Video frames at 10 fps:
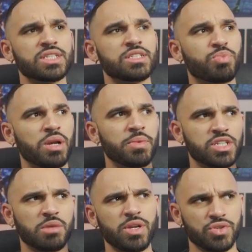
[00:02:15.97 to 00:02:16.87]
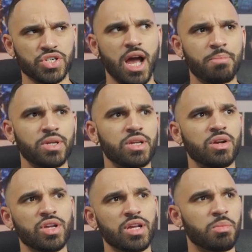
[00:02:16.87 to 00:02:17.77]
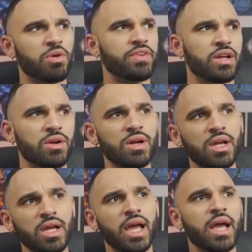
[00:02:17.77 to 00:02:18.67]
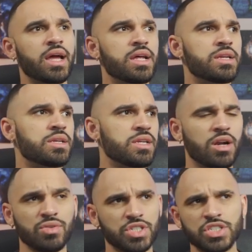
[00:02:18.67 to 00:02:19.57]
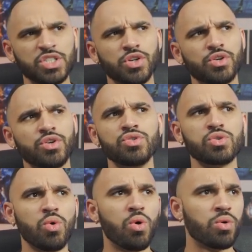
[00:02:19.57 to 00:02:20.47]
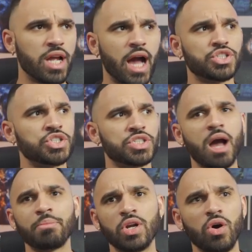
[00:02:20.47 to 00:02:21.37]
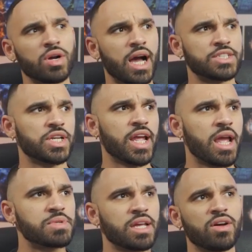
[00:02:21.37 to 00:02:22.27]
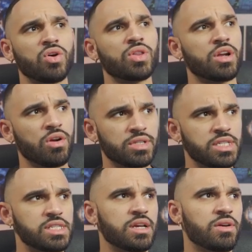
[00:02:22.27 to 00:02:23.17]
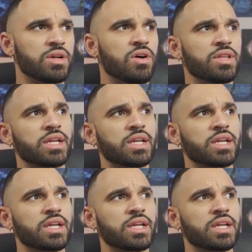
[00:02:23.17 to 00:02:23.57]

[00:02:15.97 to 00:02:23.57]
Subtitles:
This is pretty much going to be your shop. You know, you can come over here and, you know, just your usual gacha shop in all gacha games. They got all the currencies here and all